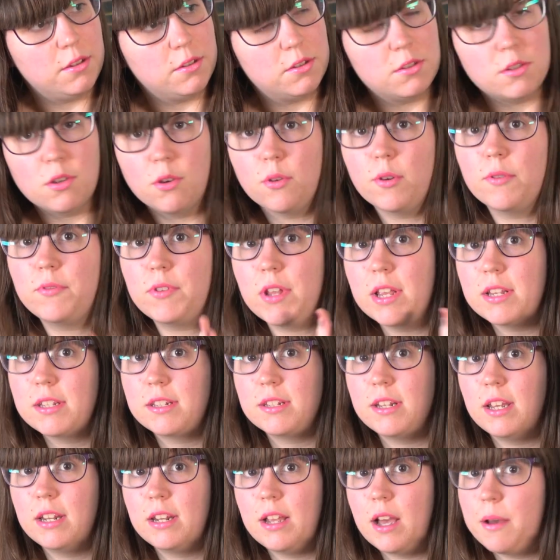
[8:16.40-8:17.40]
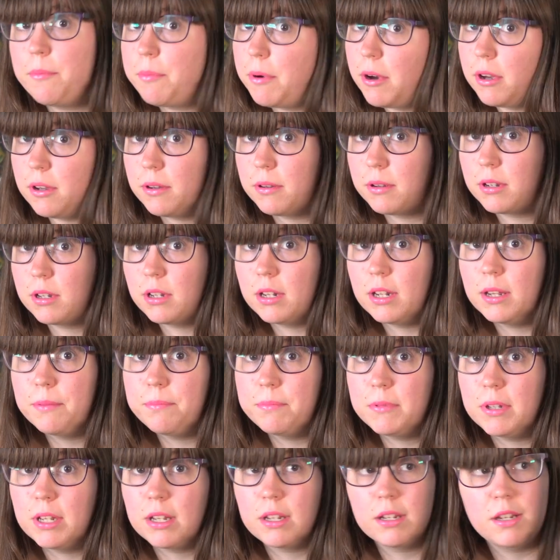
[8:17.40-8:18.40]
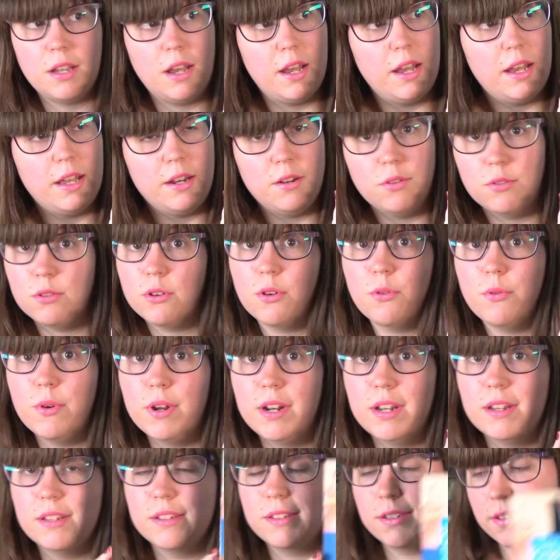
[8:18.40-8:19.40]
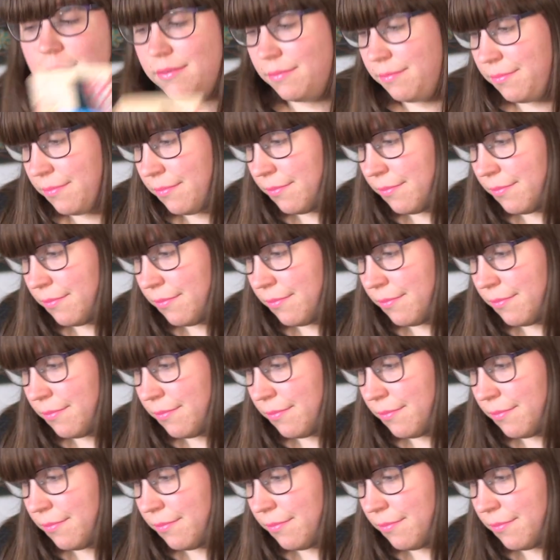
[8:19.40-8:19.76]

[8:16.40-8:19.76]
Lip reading: So if that's not apocalyptic, I don't know what is.